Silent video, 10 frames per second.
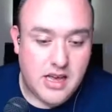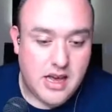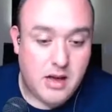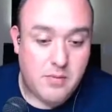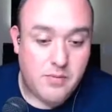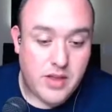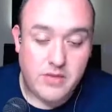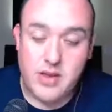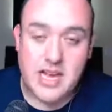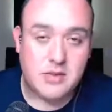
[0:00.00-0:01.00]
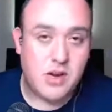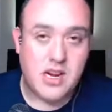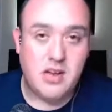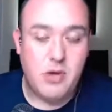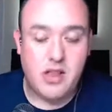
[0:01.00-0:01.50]
Um, if you guys want to
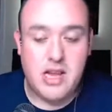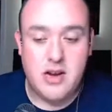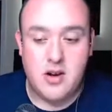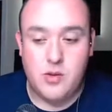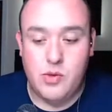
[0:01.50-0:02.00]
come on later in the